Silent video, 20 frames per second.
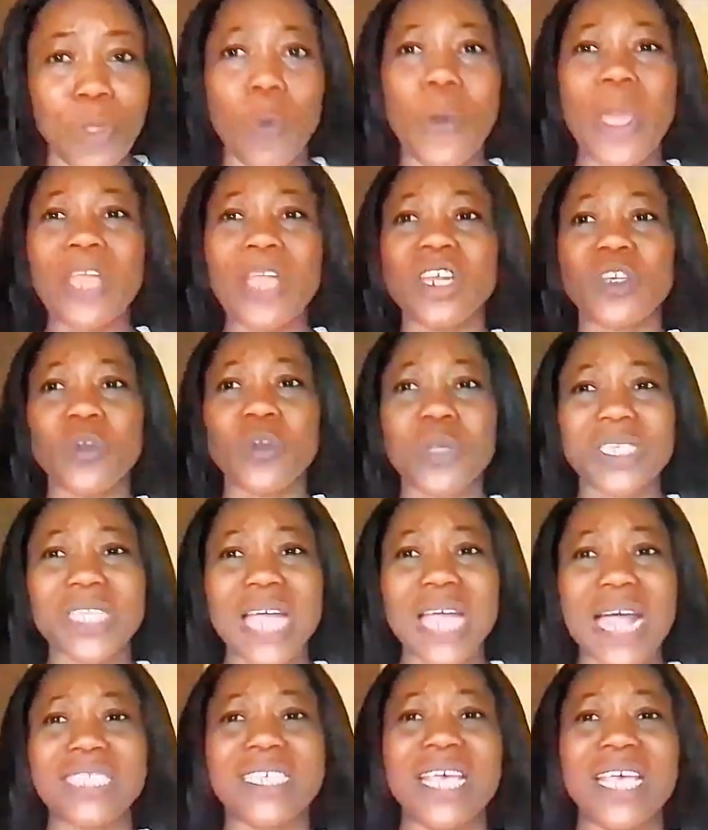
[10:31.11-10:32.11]
When did we
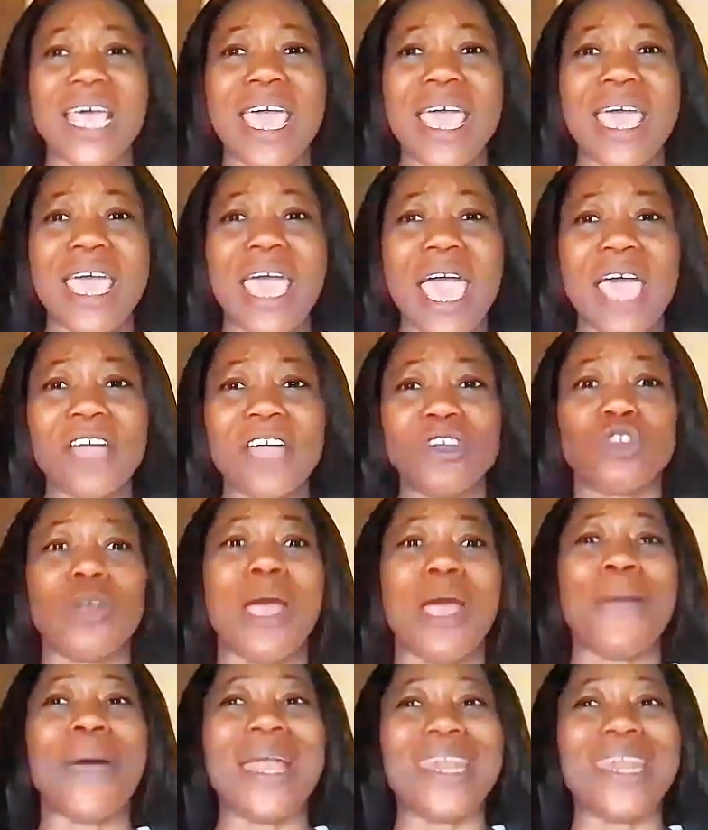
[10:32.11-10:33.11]
start
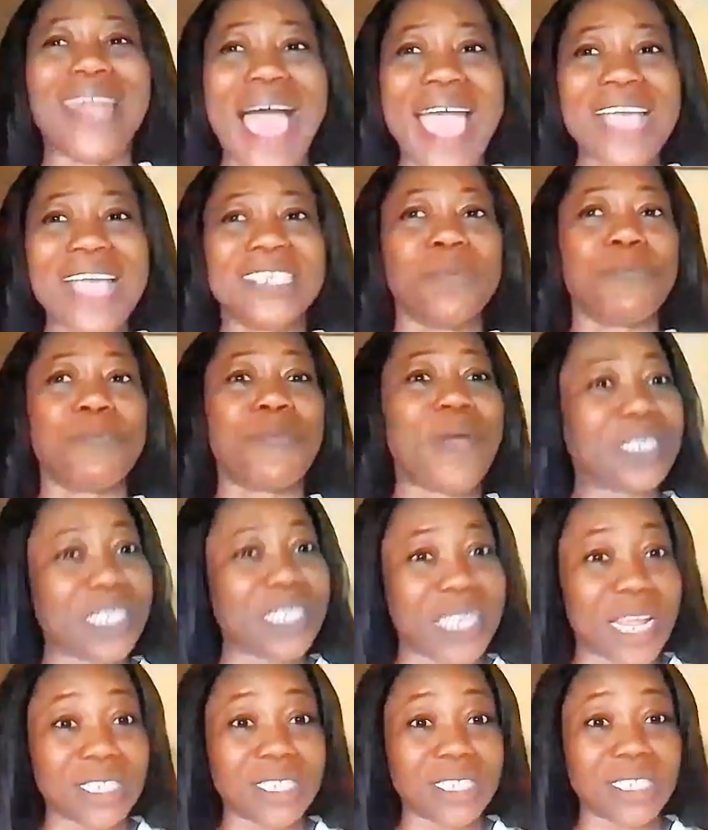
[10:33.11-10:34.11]
tribalizing
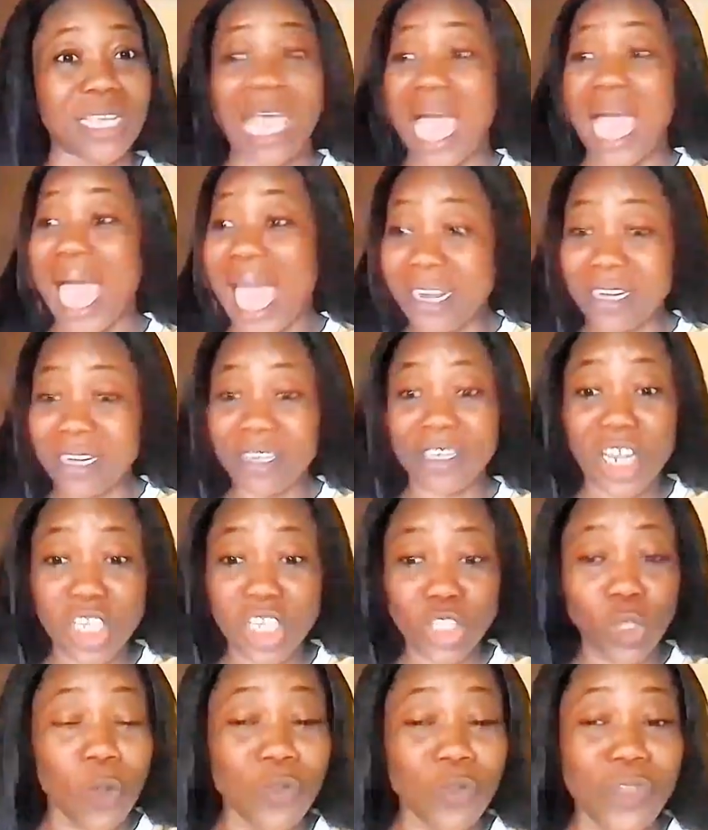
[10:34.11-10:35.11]
presidency? And
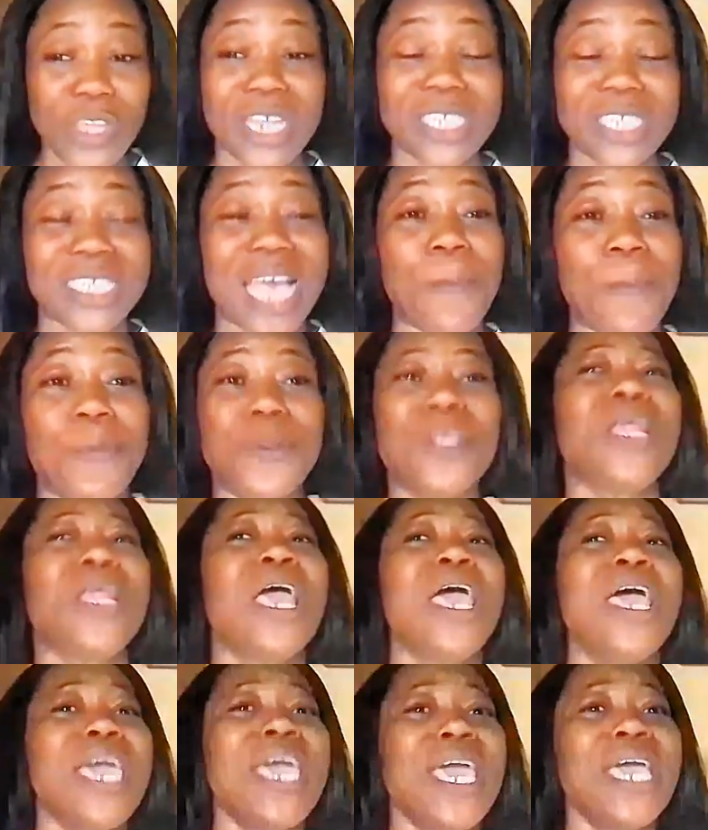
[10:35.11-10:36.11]
this whole thing is happening
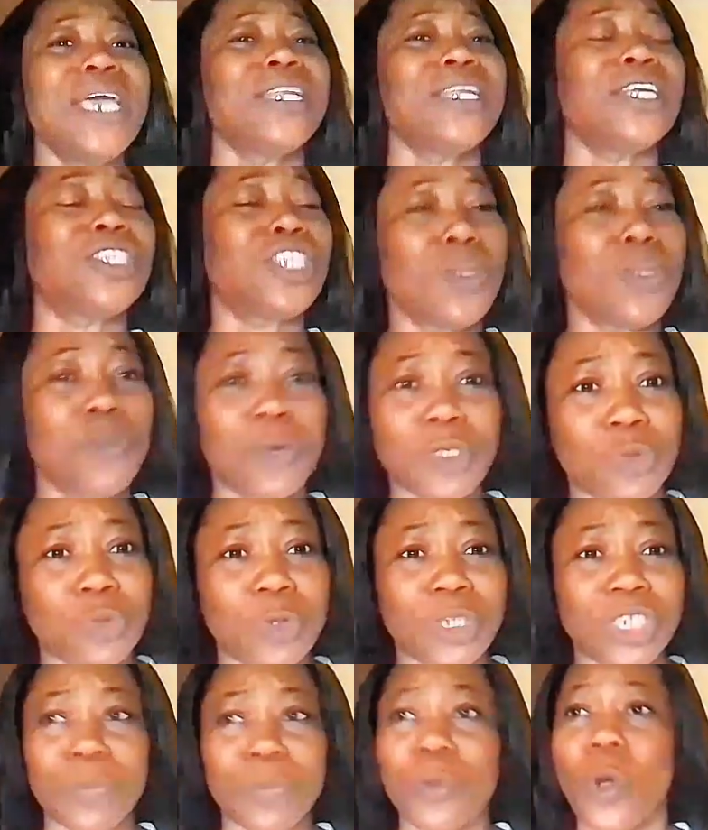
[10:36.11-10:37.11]
in the Tinubu's
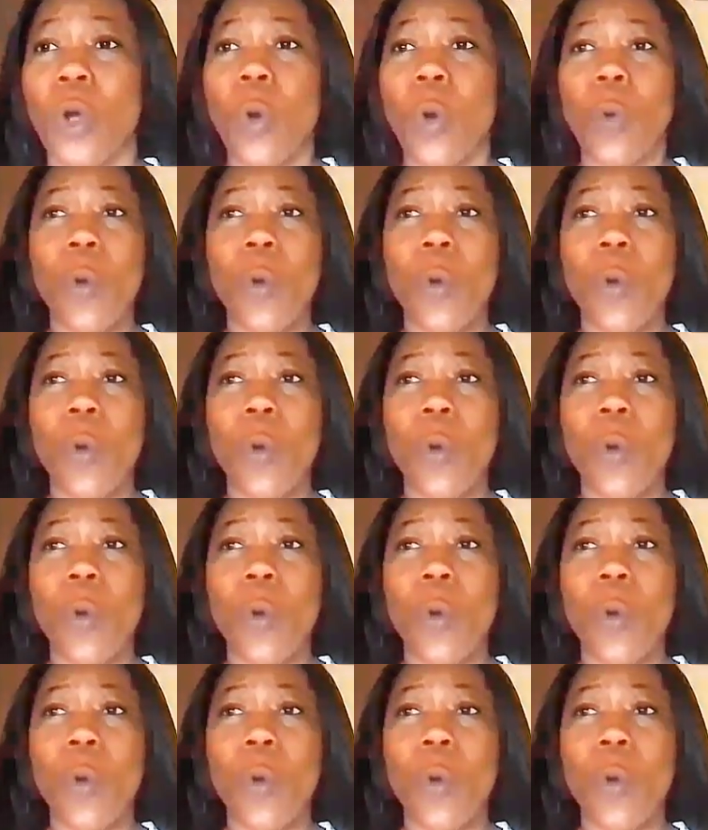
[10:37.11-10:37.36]
regime.